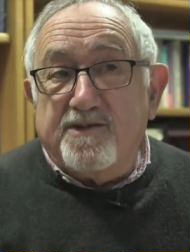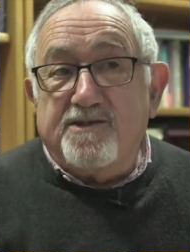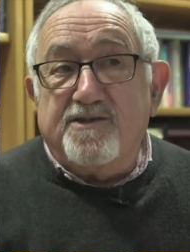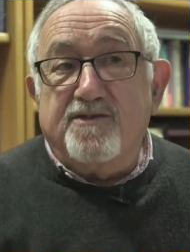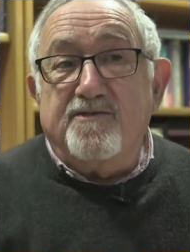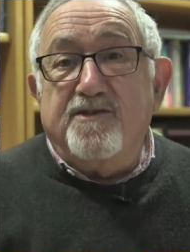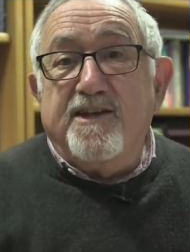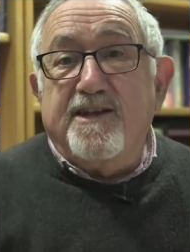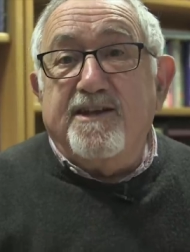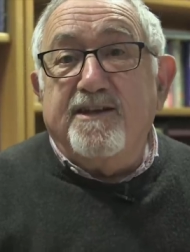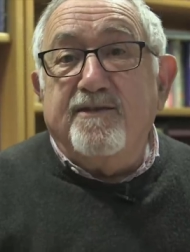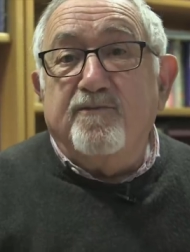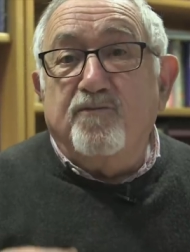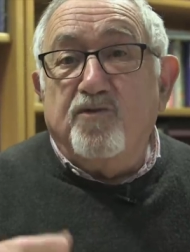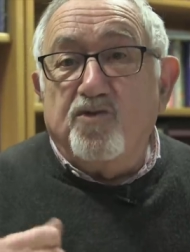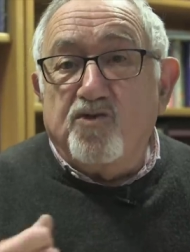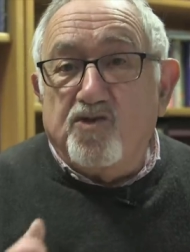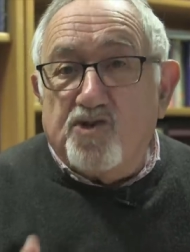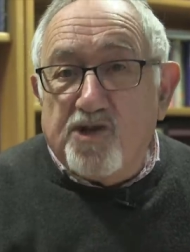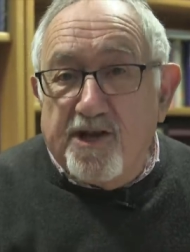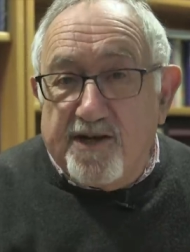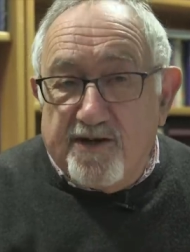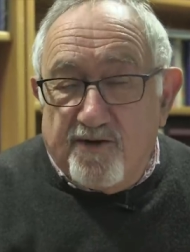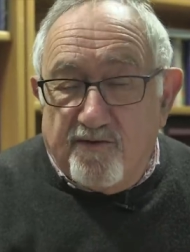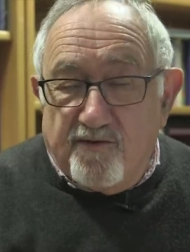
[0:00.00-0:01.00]
So then it will
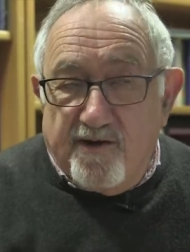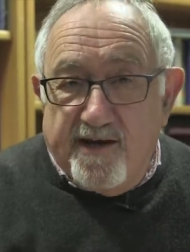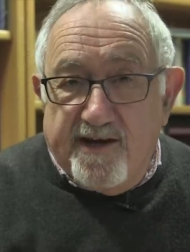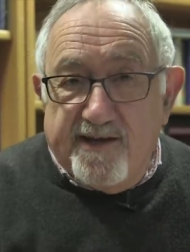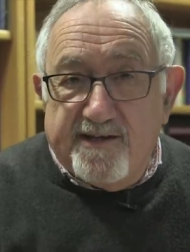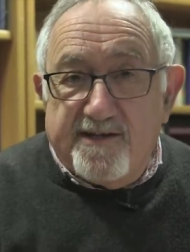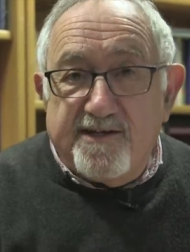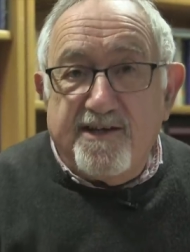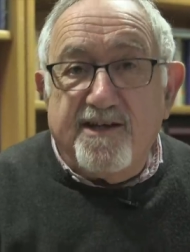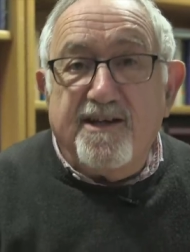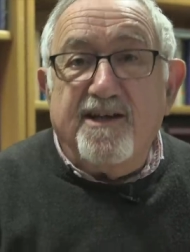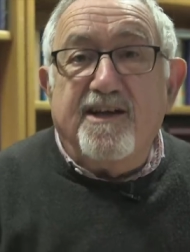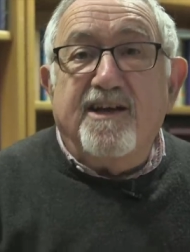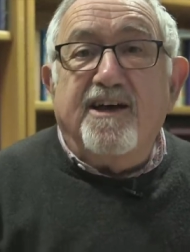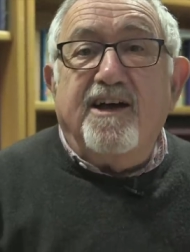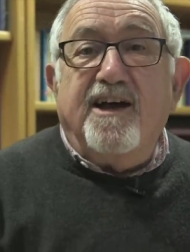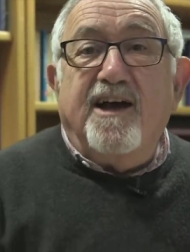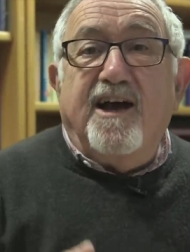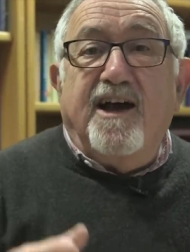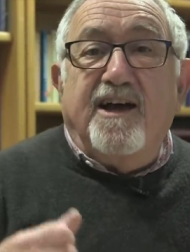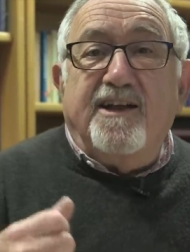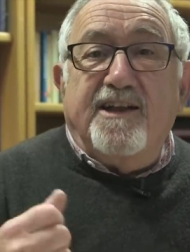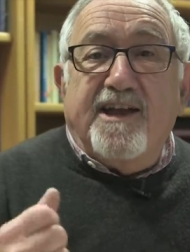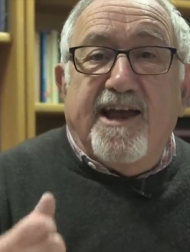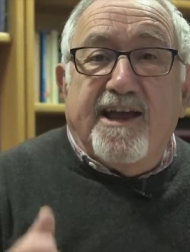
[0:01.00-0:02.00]
generate
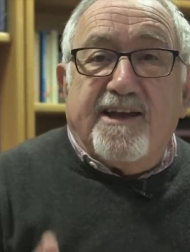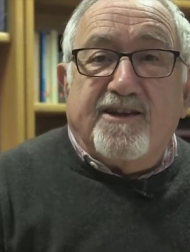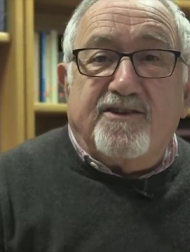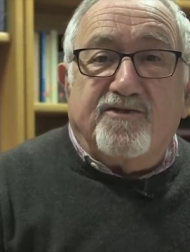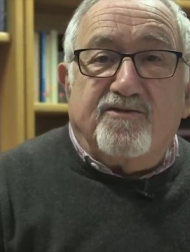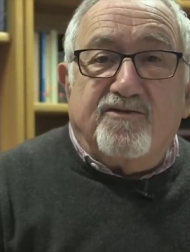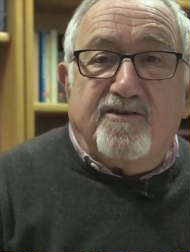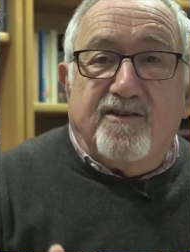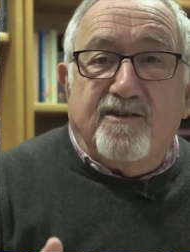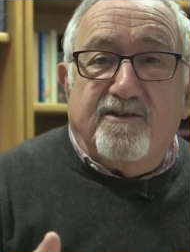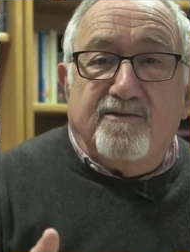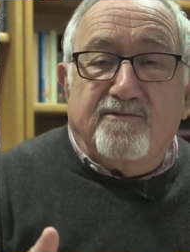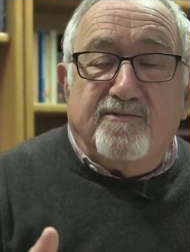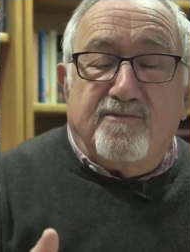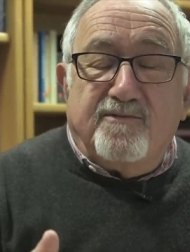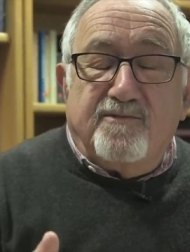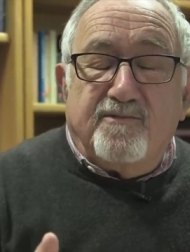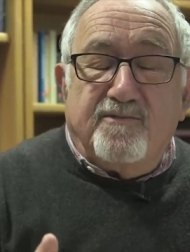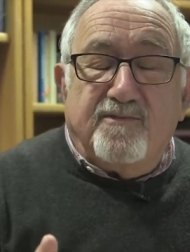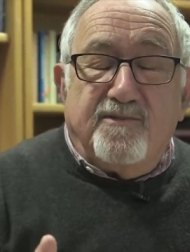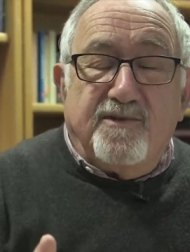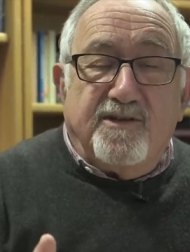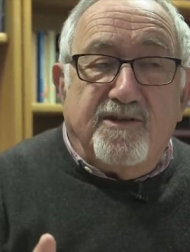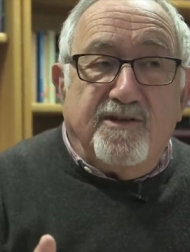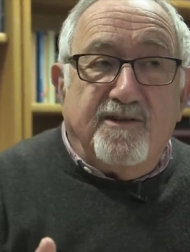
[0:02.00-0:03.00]
an extra
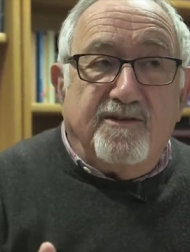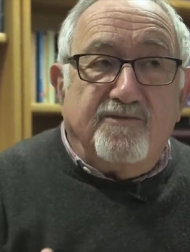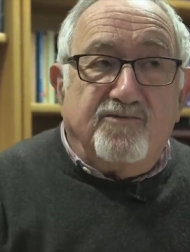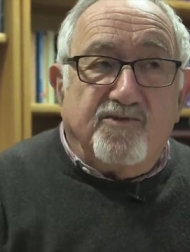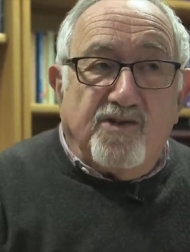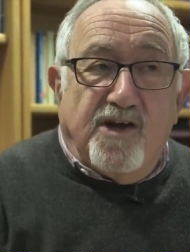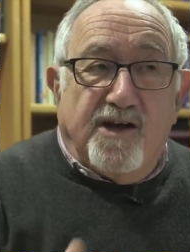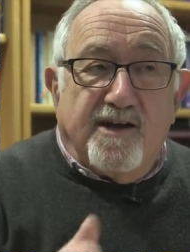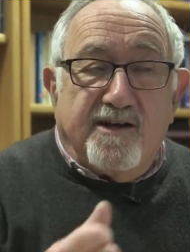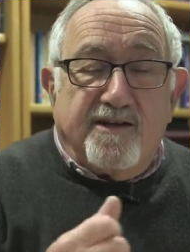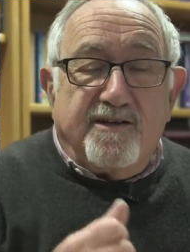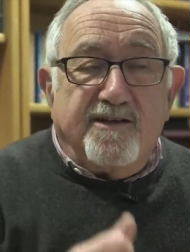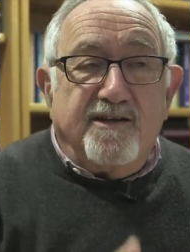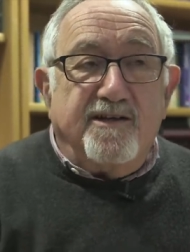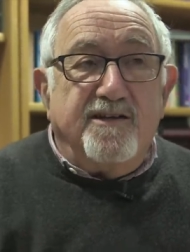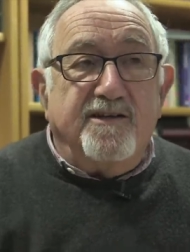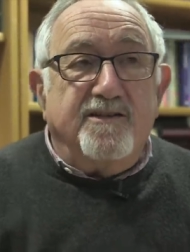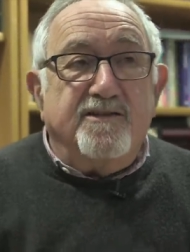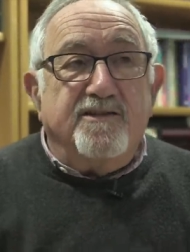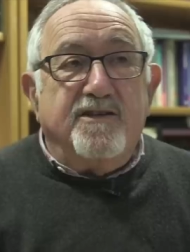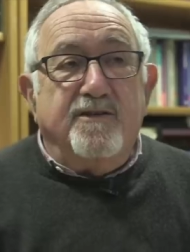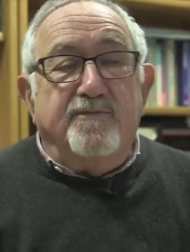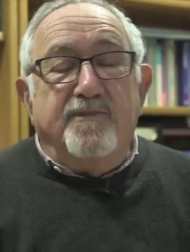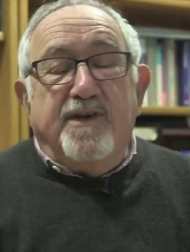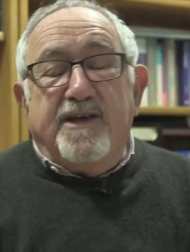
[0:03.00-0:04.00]
chuck
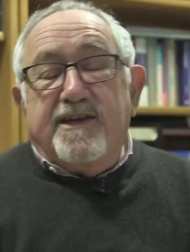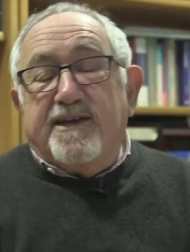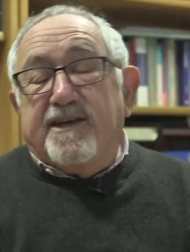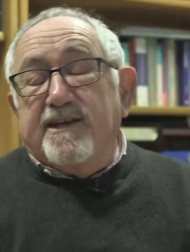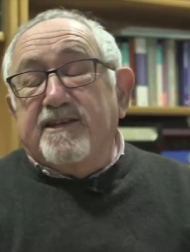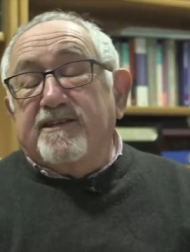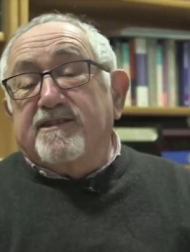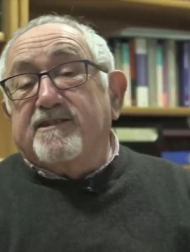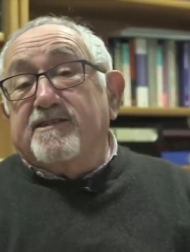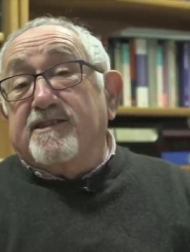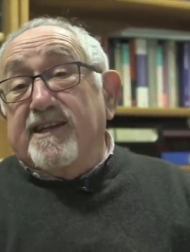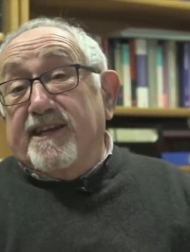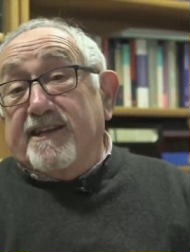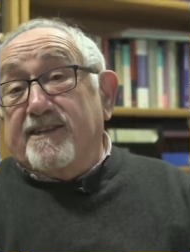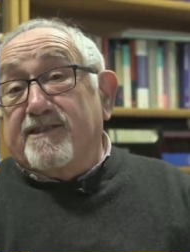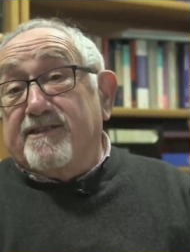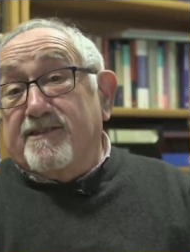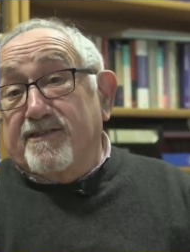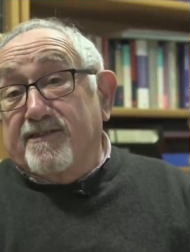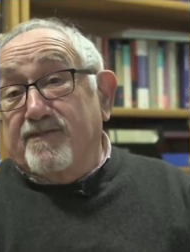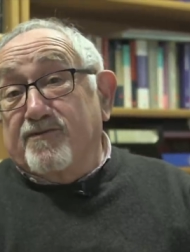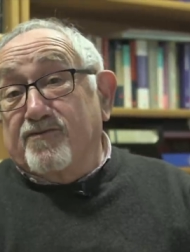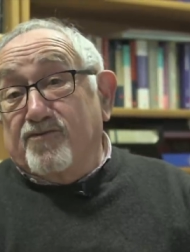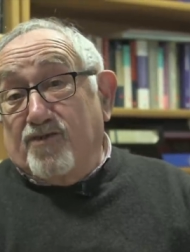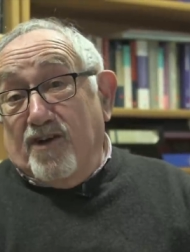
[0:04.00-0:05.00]
to make it
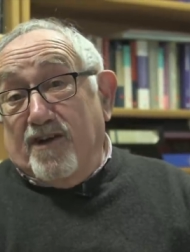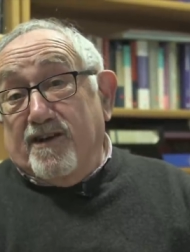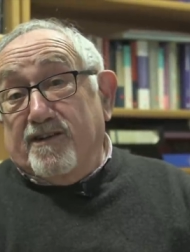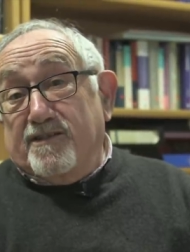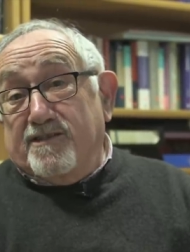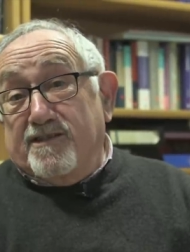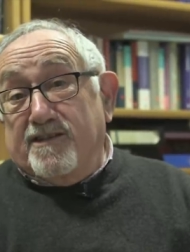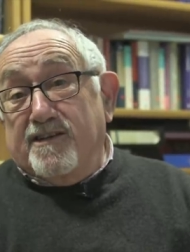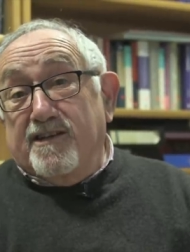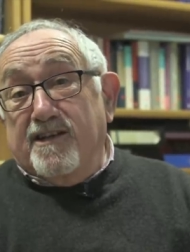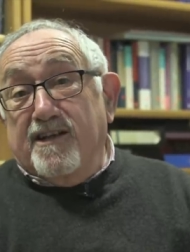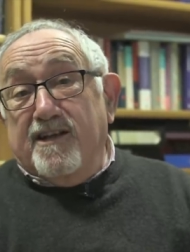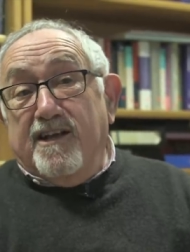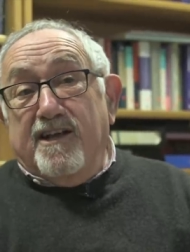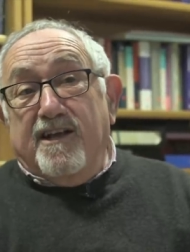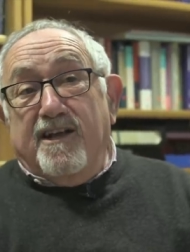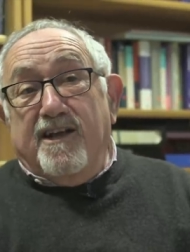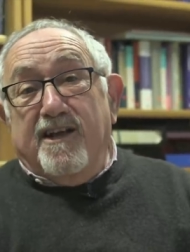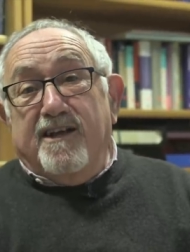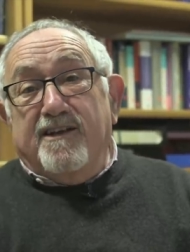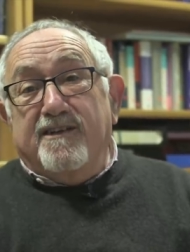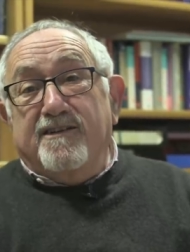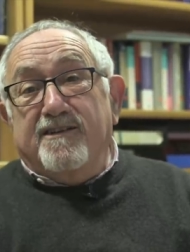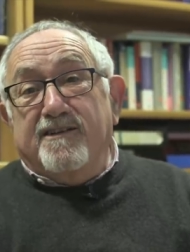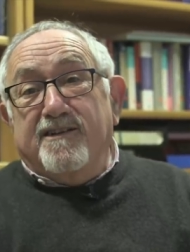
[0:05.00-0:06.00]
six chucks. So
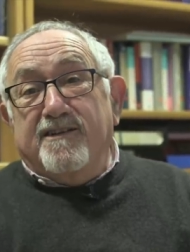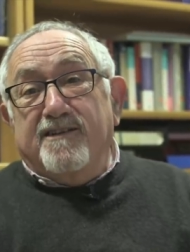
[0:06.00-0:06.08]
uh, it's